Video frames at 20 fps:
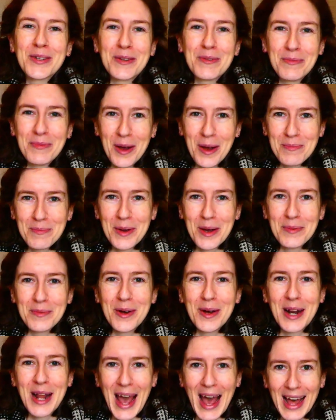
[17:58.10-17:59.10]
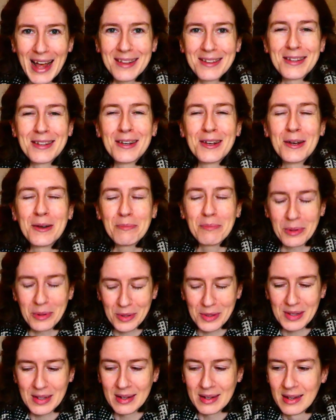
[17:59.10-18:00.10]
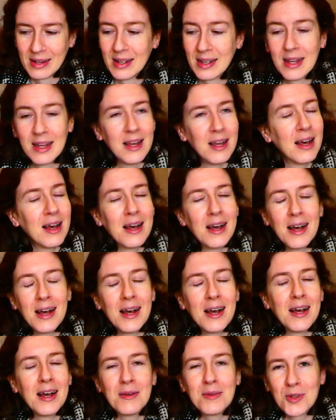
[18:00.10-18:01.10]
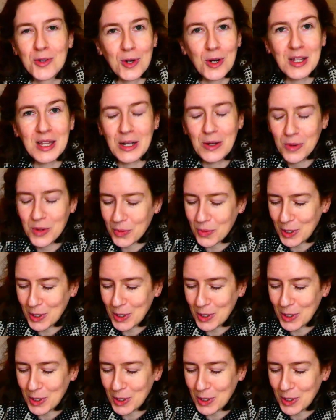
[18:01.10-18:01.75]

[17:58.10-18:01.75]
pom-pom on hats person. Struggling with